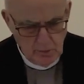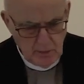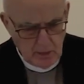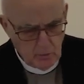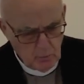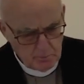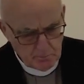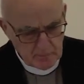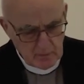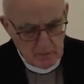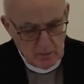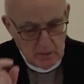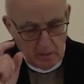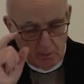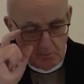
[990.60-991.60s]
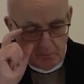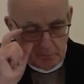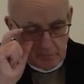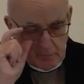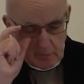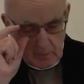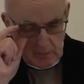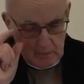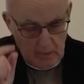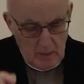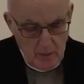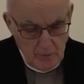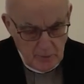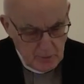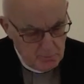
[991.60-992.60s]
Now, um,
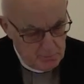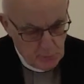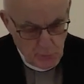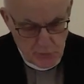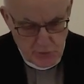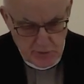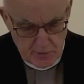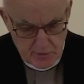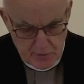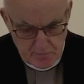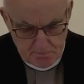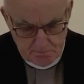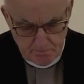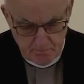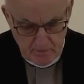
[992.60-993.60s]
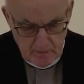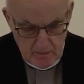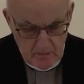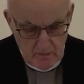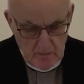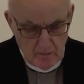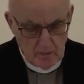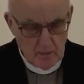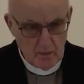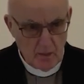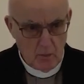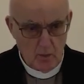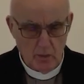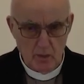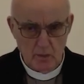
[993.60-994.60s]
early in the process,
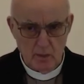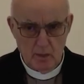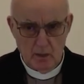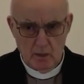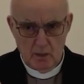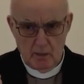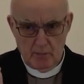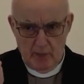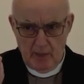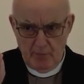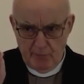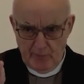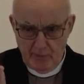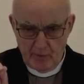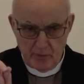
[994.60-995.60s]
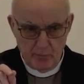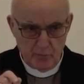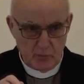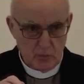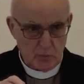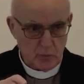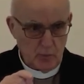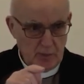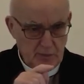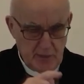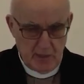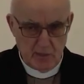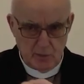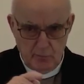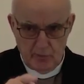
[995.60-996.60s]
uh, I find it difficult to
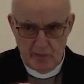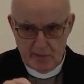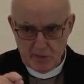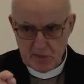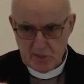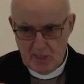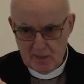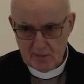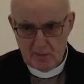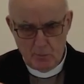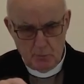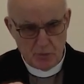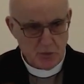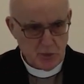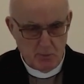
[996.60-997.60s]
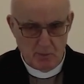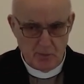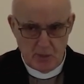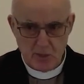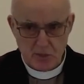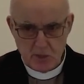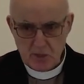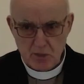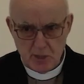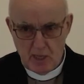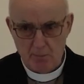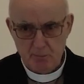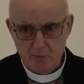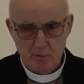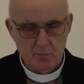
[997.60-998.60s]
identify exactly when some of these things
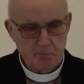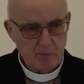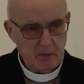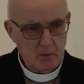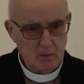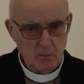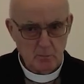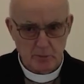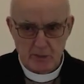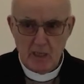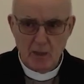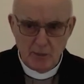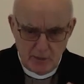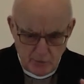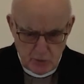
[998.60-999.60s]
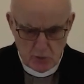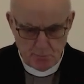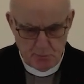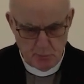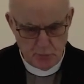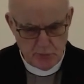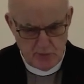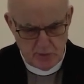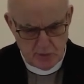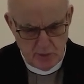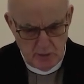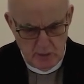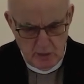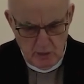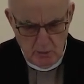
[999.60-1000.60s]
happen. But early in this process,
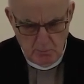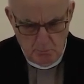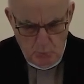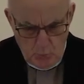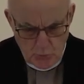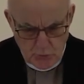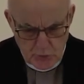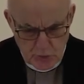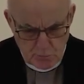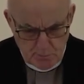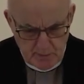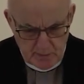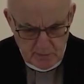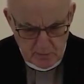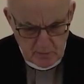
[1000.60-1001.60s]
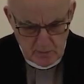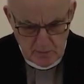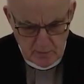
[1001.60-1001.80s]
Moses spent,